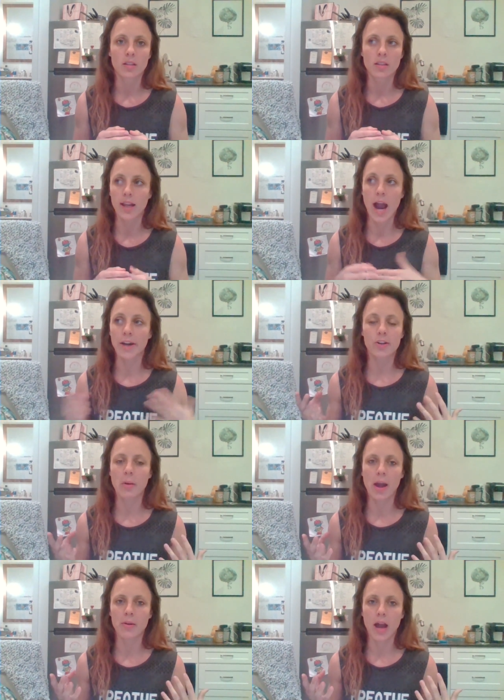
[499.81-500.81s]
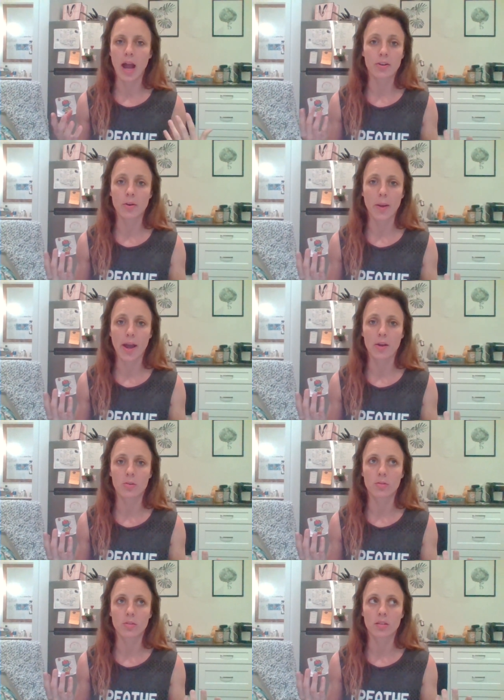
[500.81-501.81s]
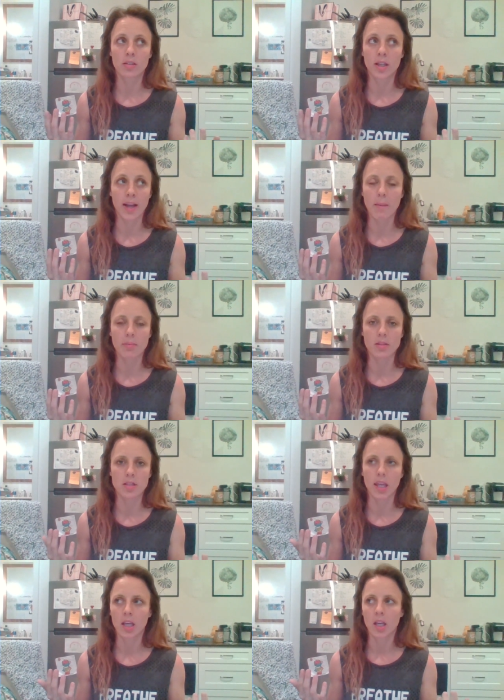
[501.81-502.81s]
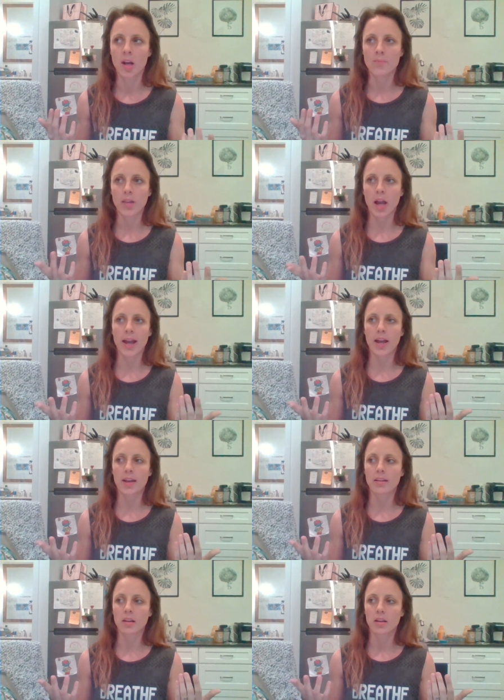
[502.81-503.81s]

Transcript: Like I don't know how it, I don't know how it happened. Like I had